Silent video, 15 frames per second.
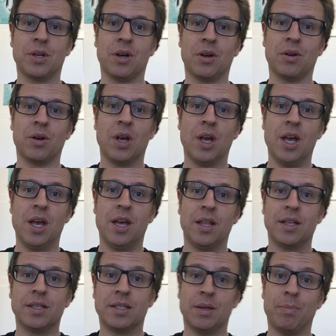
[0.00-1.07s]
So
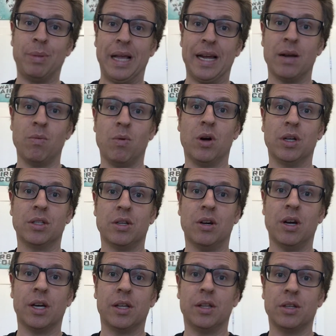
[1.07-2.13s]
this is a black and white
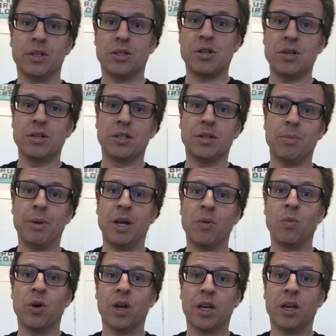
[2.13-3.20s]
tiger that students have
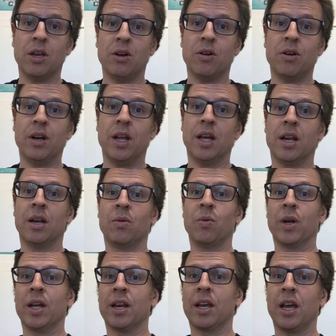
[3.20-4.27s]
been working on,
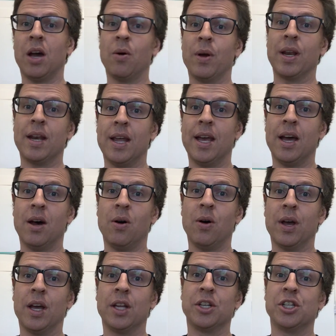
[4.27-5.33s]
and we're going to go in
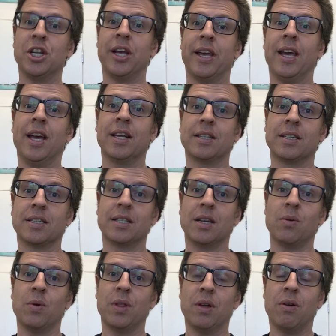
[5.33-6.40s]
now and check out to
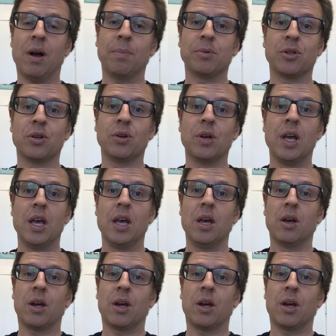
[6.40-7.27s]
see what they're up to.